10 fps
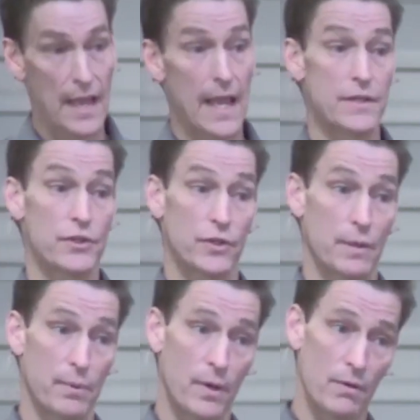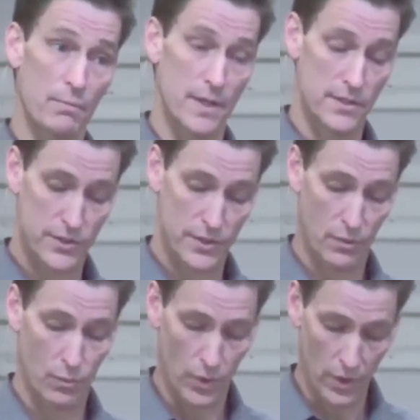And your compartments
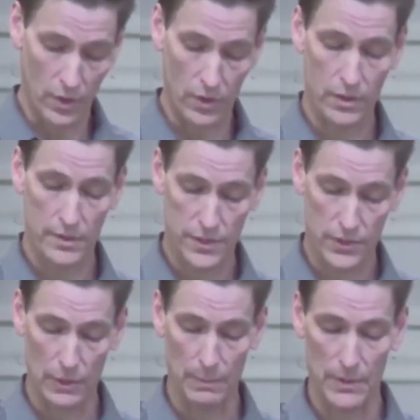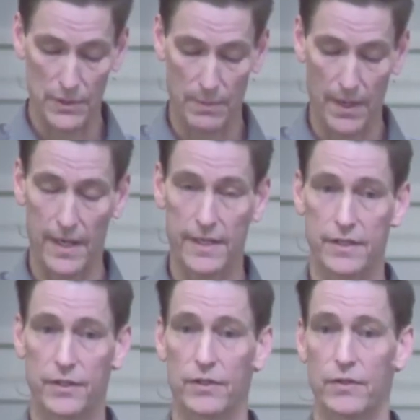were determined by
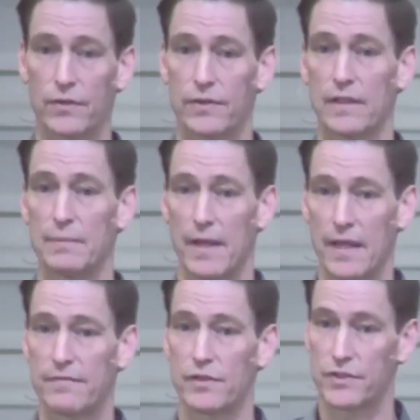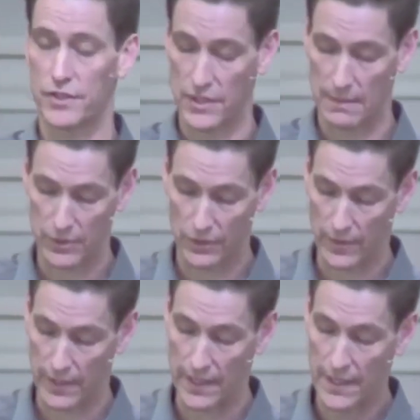your earthly behavior to some
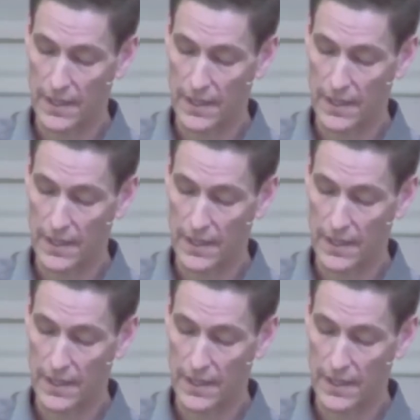degree.